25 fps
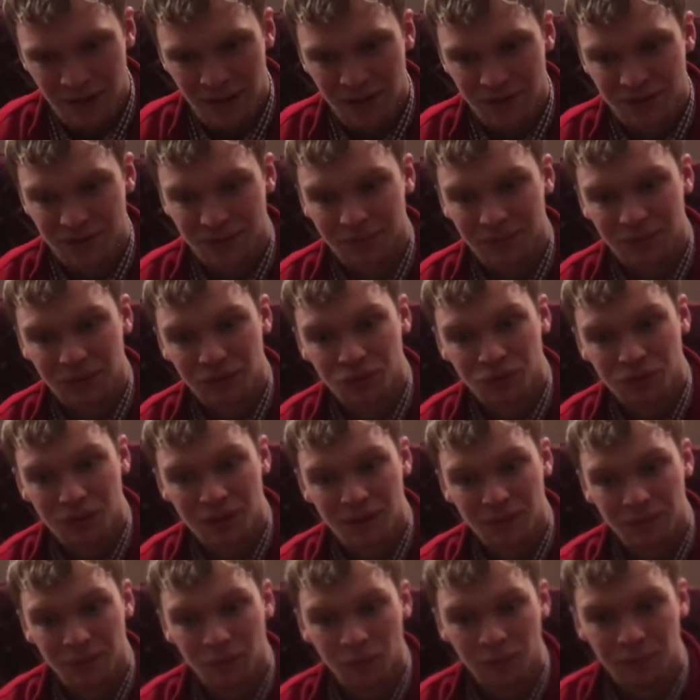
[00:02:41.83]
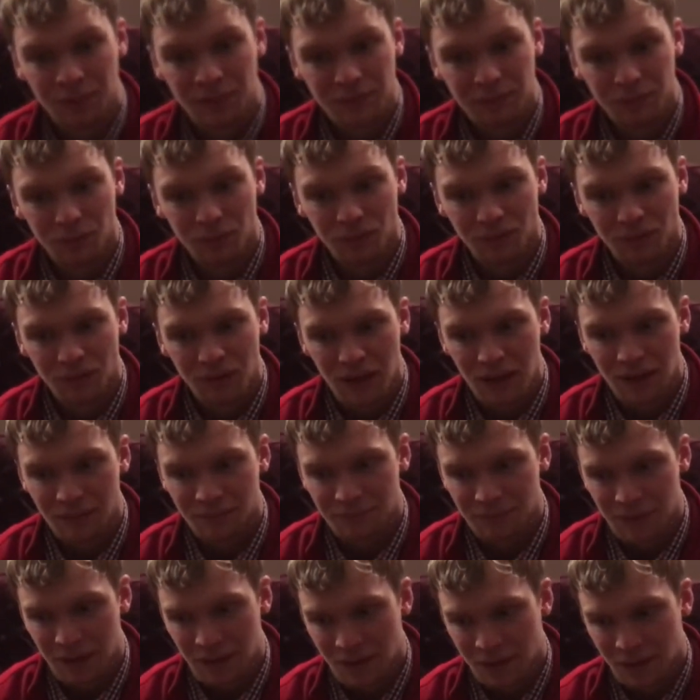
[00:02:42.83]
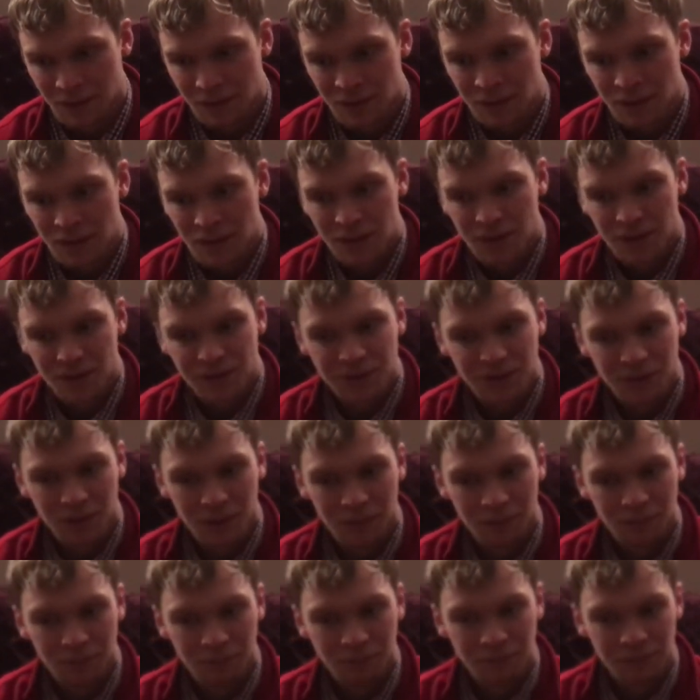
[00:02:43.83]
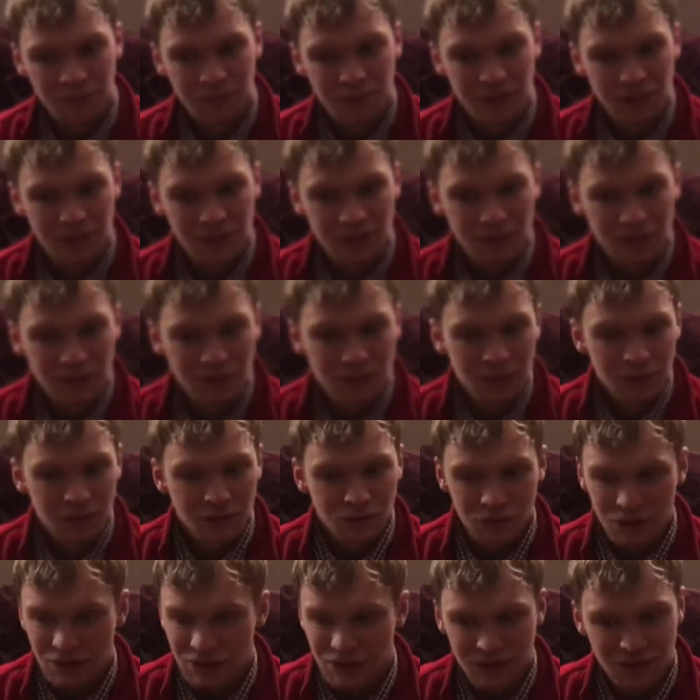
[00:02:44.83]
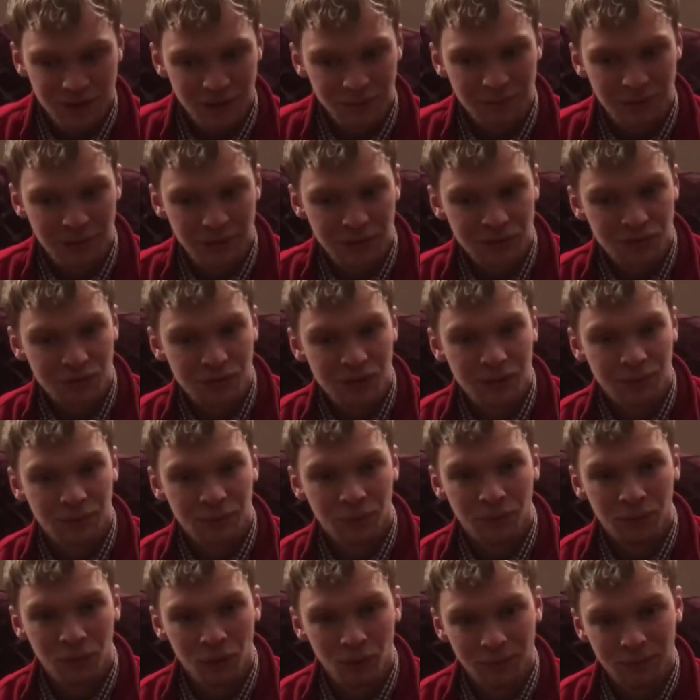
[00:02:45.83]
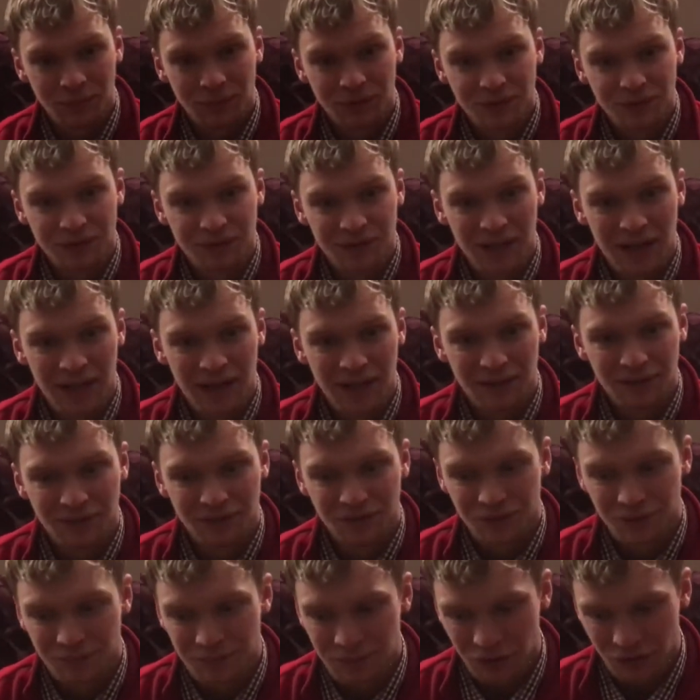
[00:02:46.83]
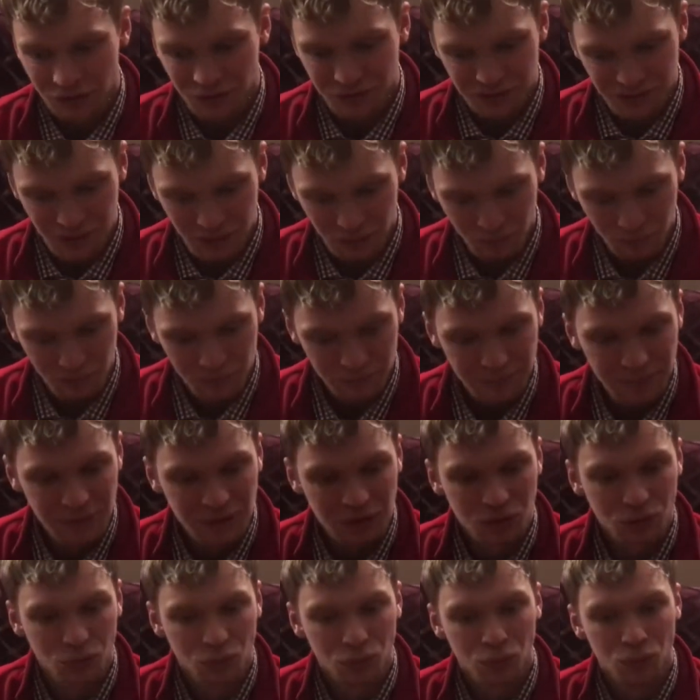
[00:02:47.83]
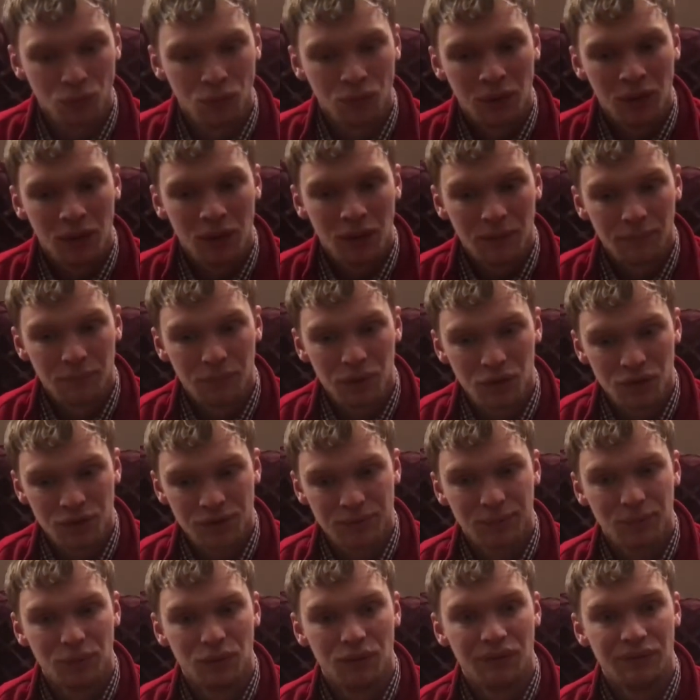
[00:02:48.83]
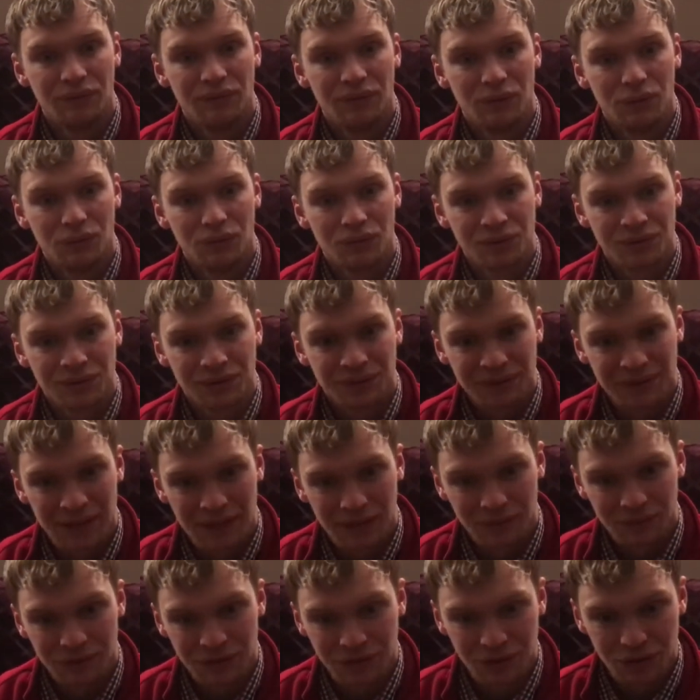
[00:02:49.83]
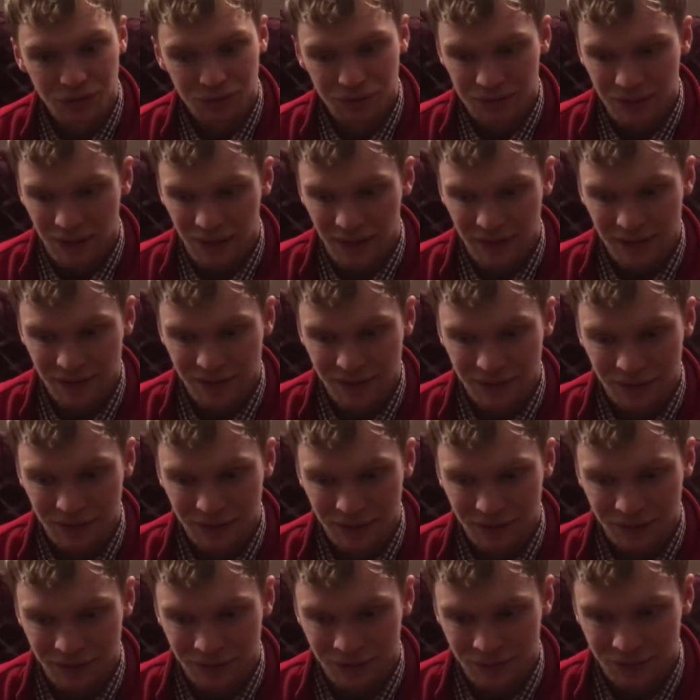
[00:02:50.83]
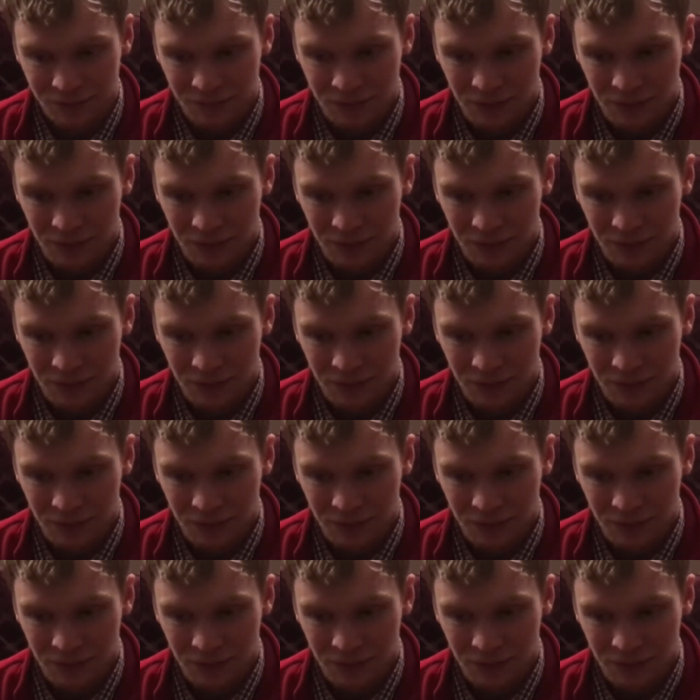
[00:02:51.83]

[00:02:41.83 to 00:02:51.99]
met some incredible people. I've met some, created some incredible moments. And to be honest, that wouldn't have been all possible if it wasn't down to you guys. And